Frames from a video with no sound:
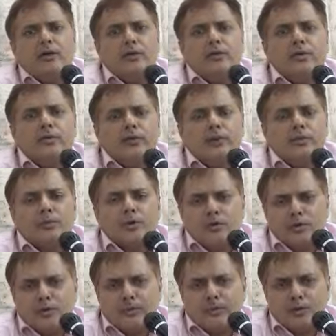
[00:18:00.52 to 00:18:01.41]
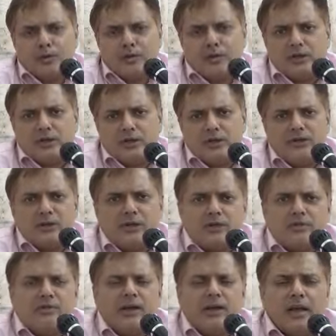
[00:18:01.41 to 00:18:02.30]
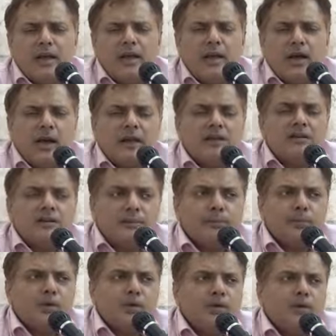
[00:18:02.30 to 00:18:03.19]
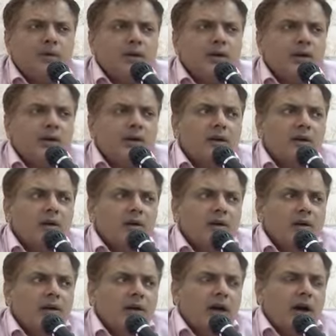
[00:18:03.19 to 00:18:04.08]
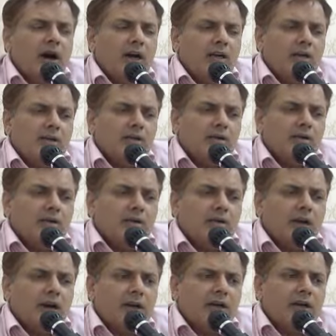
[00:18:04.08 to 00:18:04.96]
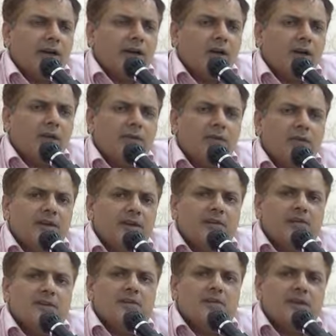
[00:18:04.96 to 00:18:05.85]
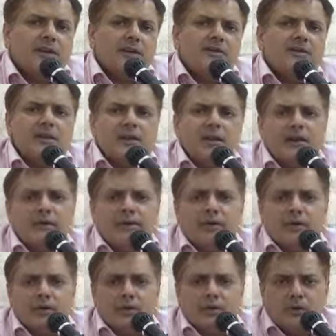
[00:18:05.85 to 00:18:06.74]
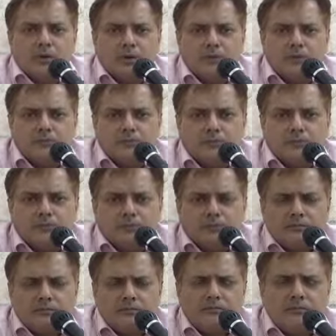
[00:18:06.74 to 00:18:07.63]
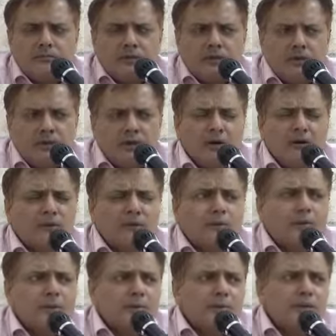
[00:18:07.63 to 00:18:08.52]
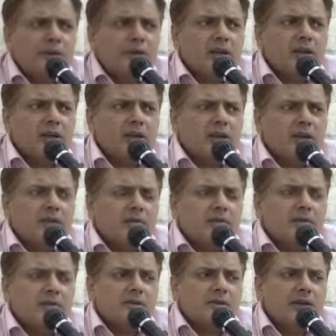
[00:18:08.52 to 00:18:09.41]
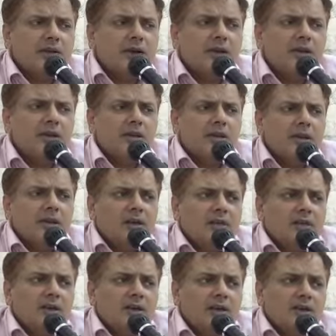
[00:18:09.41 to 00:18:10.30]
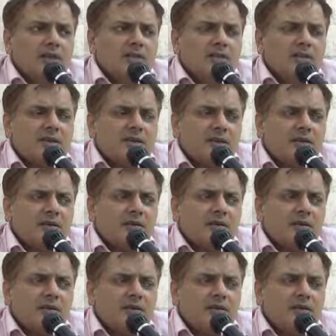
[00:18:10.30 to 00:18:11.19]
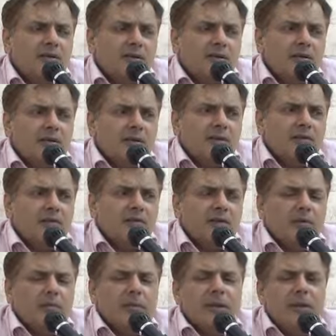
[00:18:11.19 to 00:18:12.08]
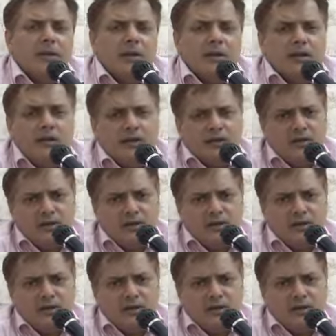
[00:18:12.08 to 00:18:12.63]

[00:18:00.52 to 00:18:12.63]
the gold from gold repository. That's why I support the idea of each citizen having gold. One of the proposal I have is that each citizen will be